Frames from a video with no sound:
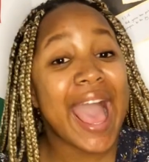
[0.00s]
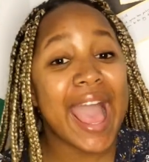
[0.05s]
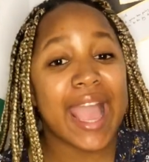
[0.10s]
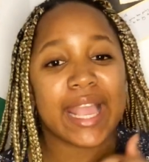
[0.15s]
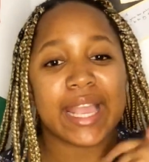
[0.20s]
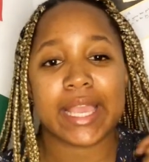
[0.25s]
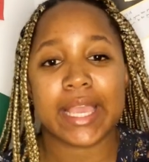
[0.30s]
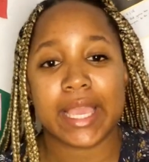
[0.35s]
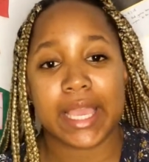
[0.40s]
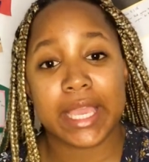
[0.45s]

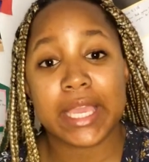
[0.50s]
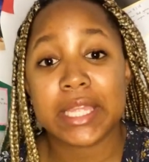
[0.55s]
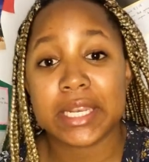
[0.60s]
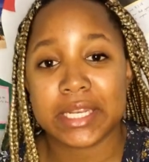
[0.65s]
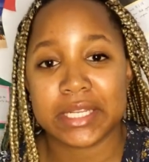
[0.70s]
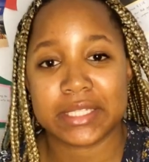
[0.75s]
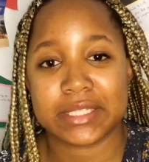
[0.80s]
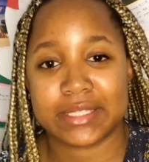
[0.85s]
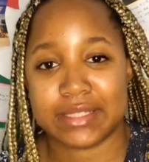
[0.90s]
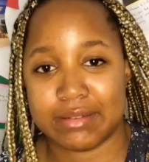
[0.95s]
I
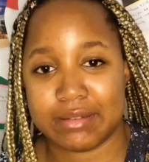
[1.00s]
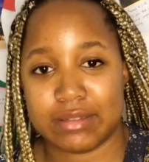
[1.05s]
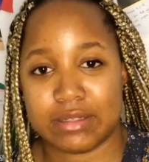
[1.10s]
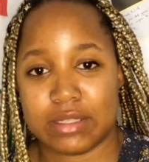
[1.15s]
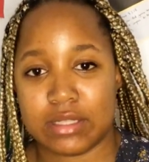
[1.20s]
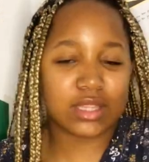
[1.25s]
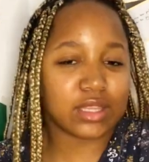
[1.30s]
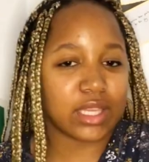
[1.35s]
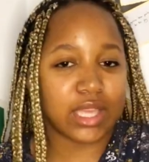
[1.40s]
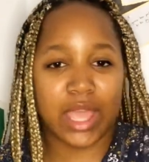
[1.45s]
hated it.
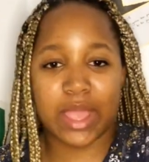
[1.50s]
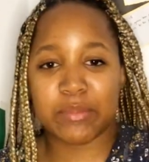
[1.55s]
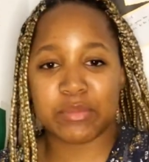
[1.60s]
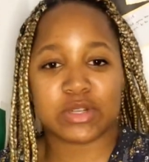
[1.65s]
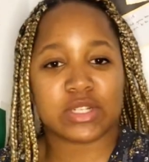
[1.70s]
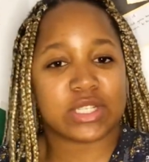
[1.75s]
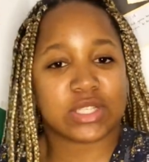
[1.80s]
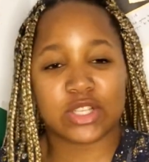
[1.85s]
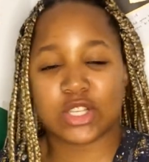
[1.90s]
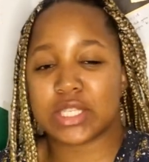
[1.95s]
The
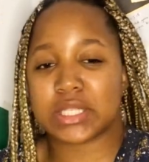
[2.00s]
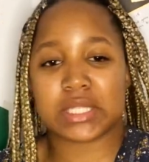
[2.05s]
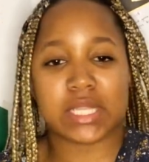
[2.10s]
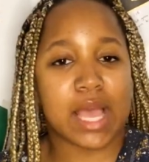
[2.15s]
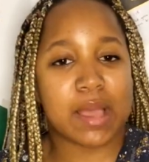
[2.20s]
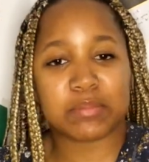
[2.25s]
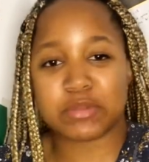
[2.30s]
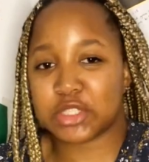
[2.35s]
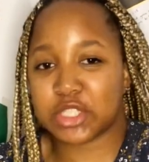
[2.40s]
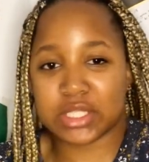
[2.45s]
cameras, because
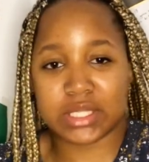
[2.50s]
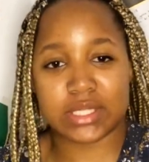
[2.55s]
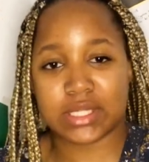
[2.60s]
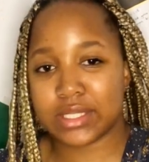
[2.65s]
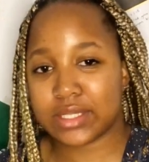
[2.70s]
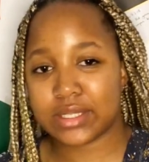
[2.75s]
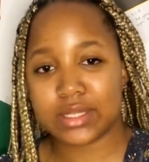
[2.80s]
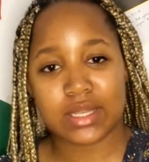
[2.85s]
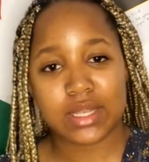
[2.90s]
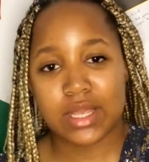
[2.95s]
I'm
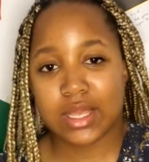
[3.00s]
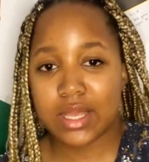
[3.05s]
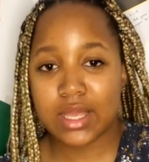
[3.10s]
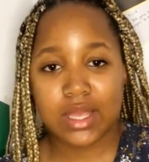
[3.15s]
just.